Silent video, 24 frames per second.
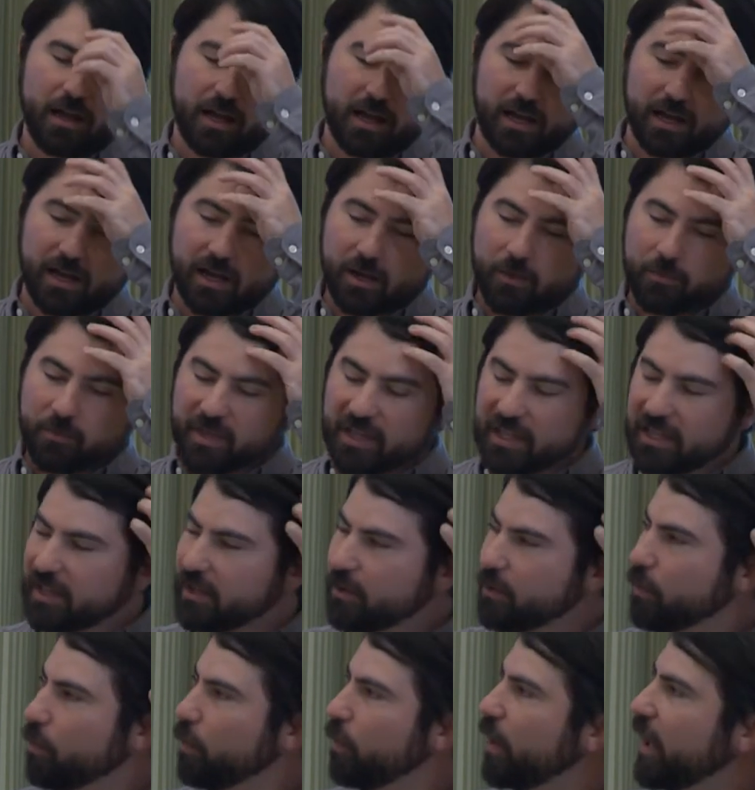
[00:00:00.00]
Um,
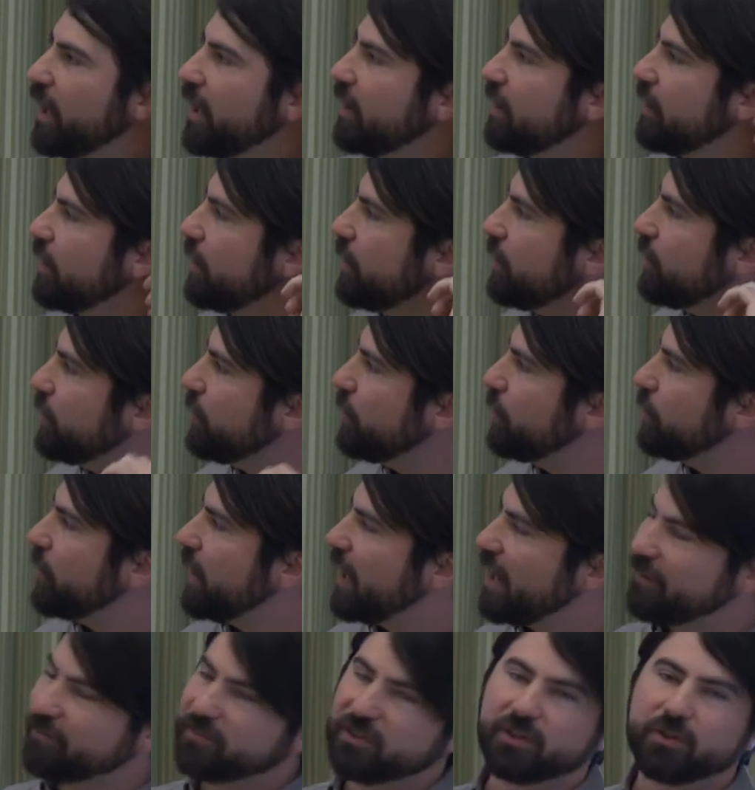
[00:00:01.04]
when you
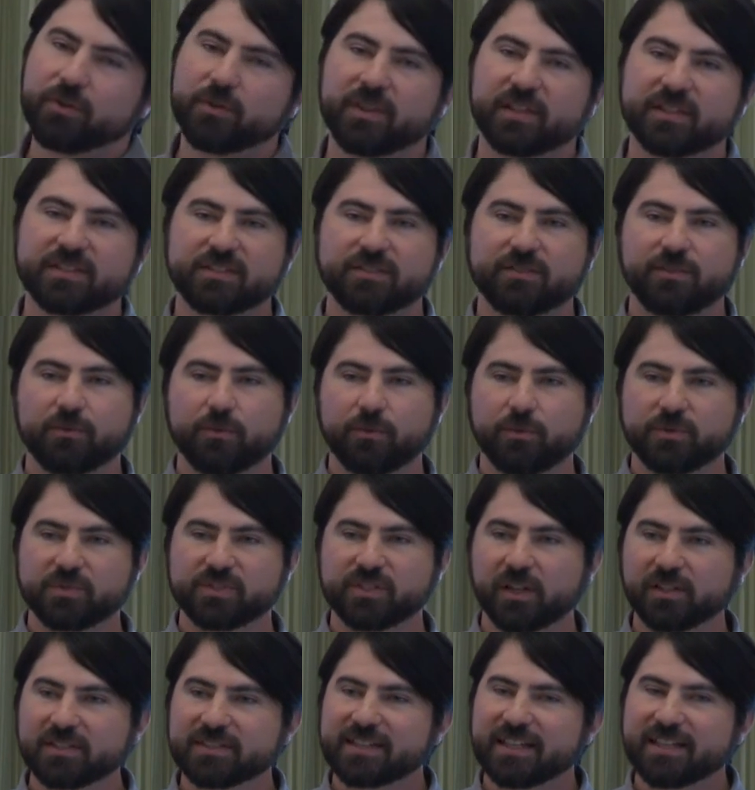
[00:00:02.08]
have to do this through
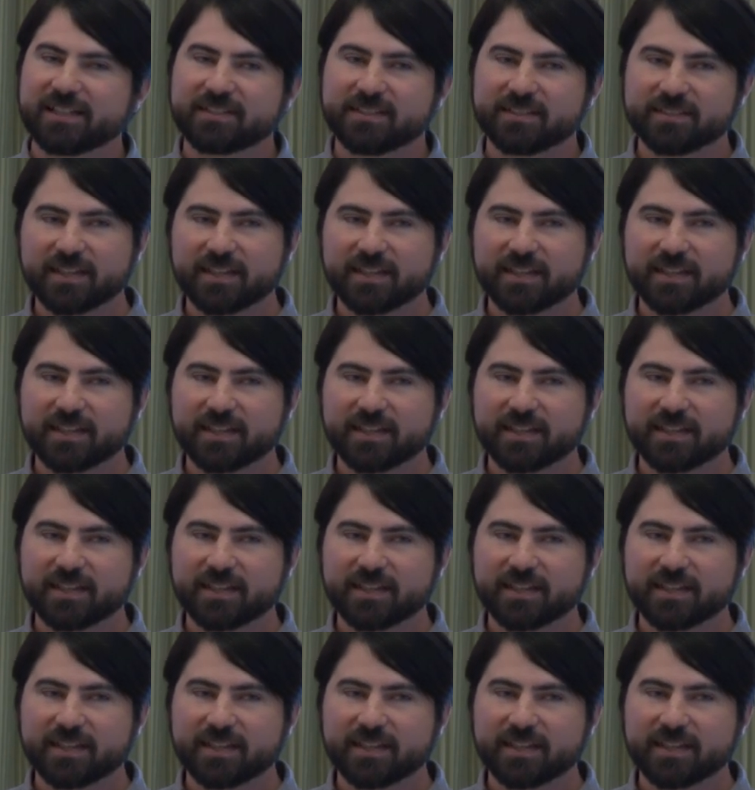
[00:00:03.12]
salt states,